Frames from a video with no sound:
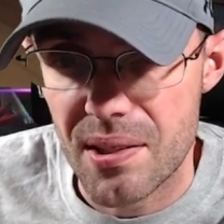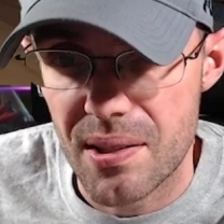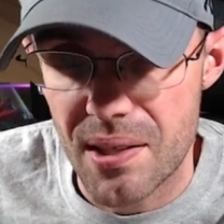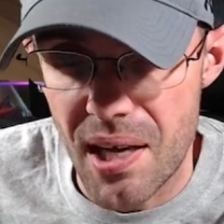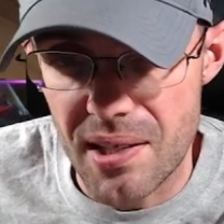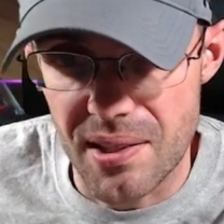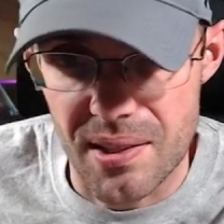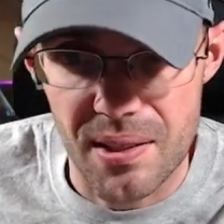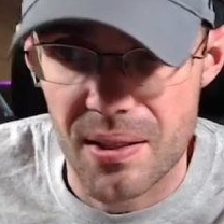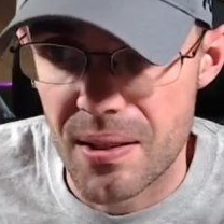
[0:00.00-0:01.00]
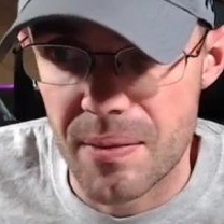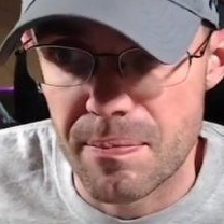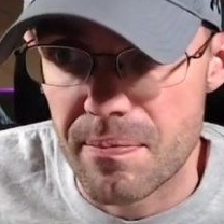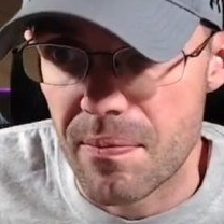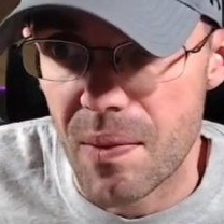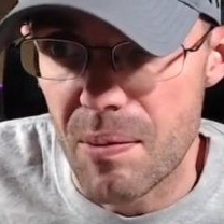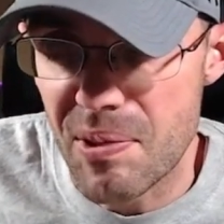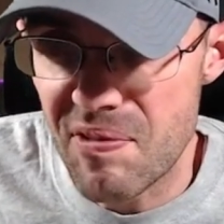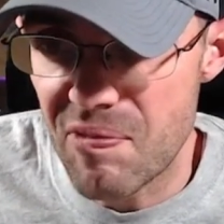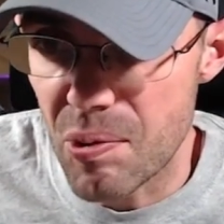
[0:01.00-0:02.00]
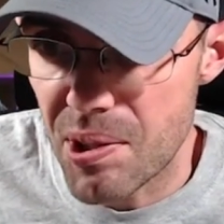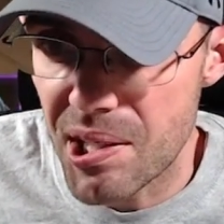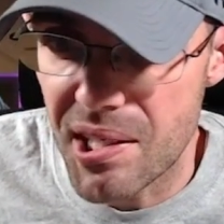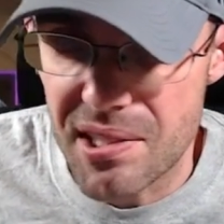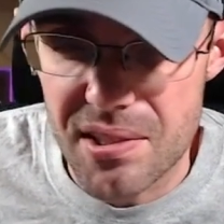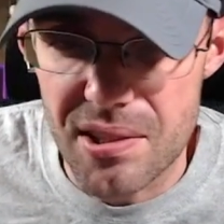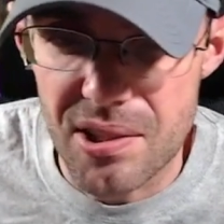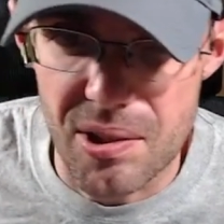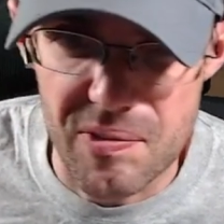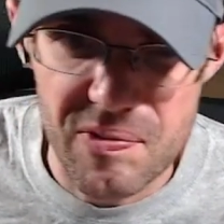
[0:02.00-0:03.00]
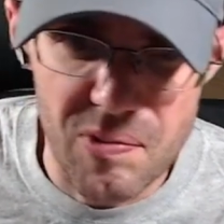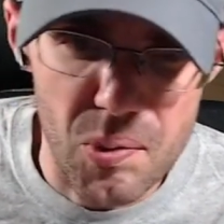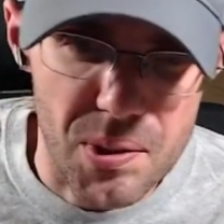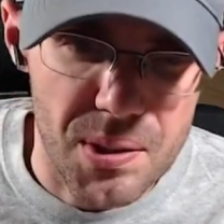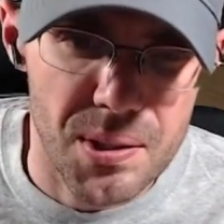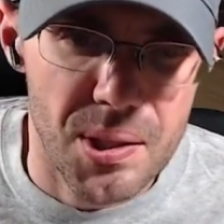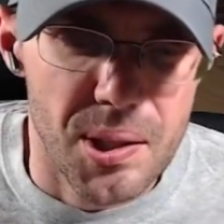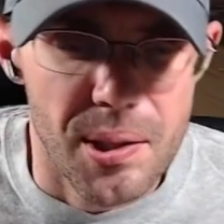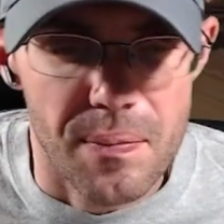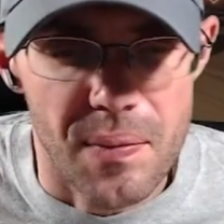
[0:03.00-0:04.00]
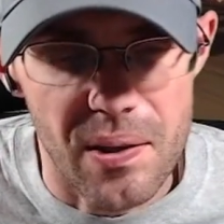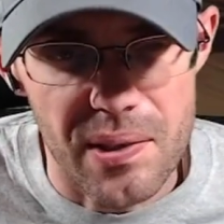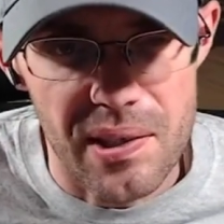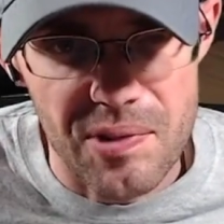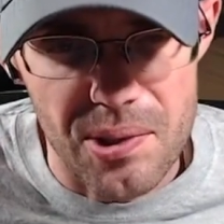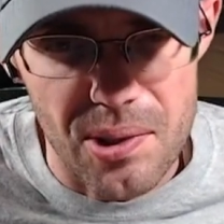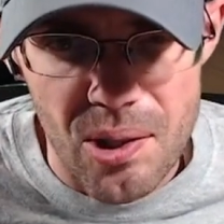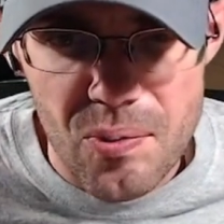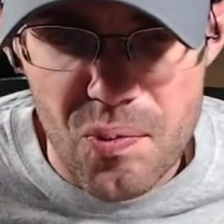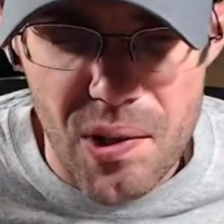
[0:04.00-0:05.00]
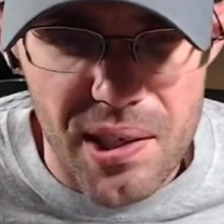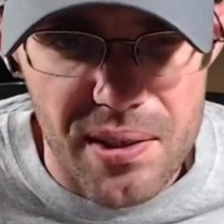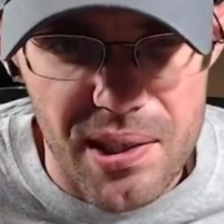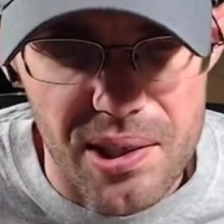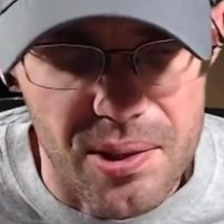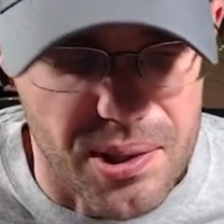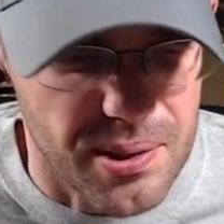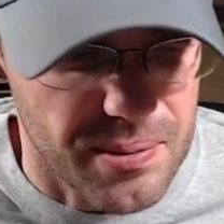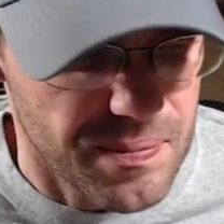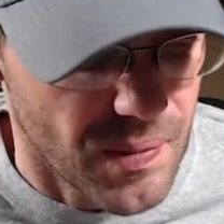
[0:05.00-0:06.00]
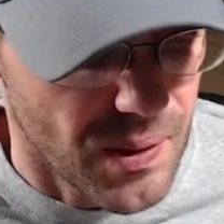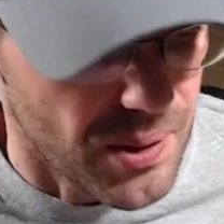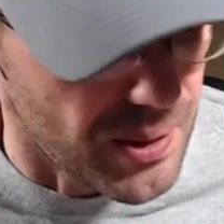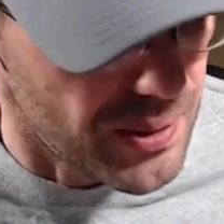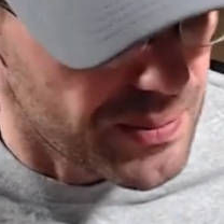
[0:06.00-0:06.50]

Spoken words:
Hector before he gets to turn 4. Now, if you're unwary, or you're